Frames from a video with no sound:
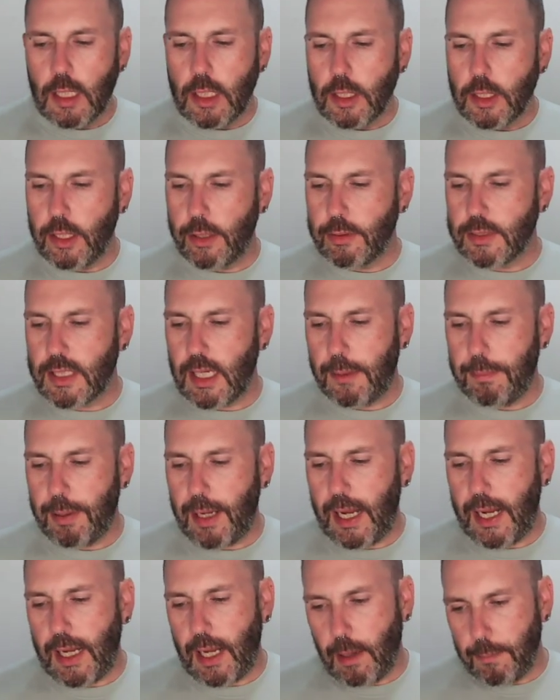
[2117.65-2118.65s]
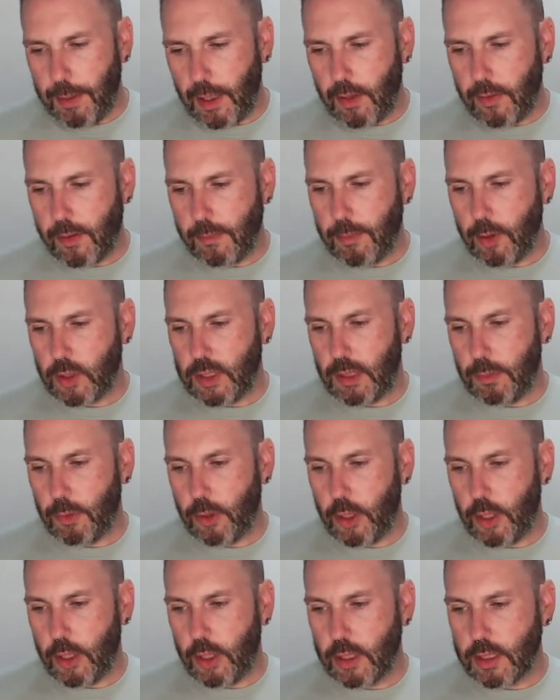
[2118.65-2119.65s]
Used up a Bath & Body
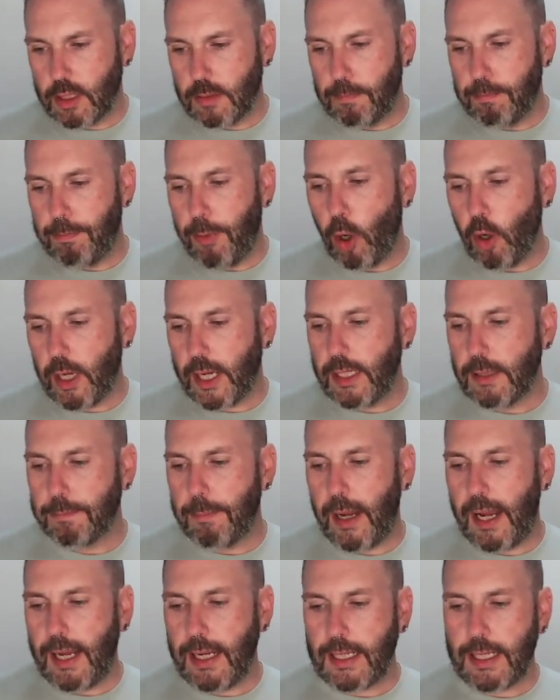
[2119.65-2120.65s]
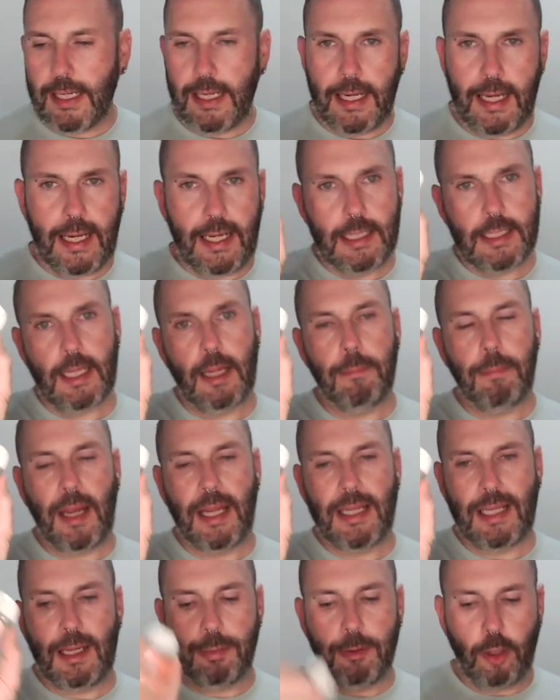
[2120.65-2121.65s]
Works pocket back in
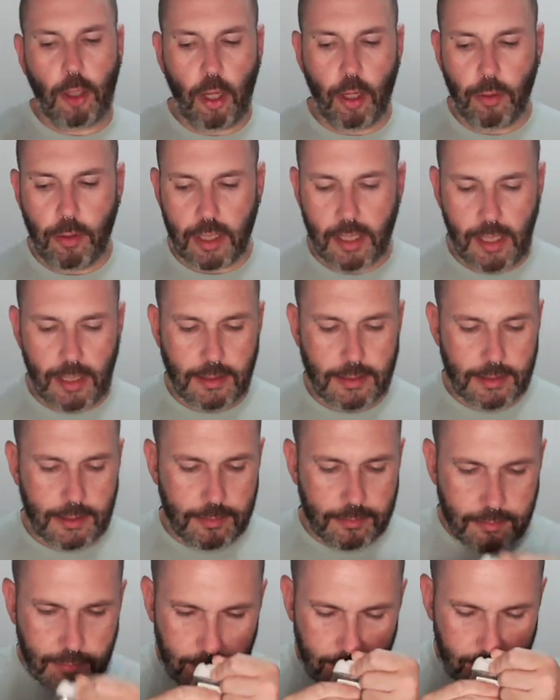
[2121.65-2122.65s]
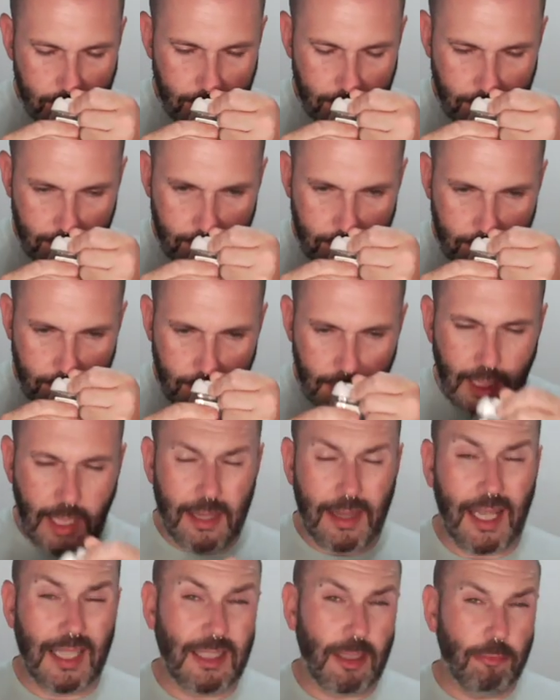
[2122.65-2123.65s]
pineapple coconut,
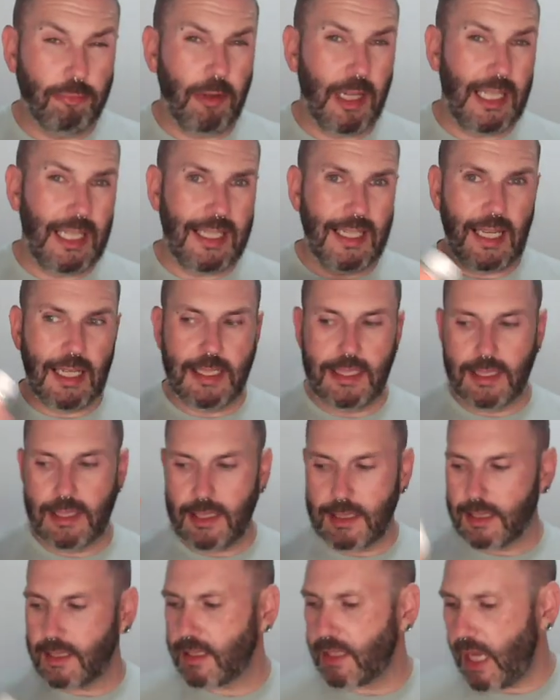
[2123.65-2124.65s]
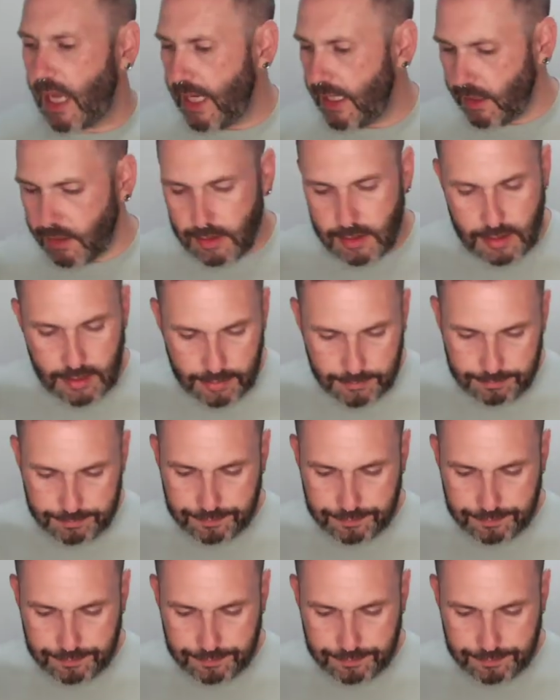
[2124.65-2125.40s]
and that's a really nice scent.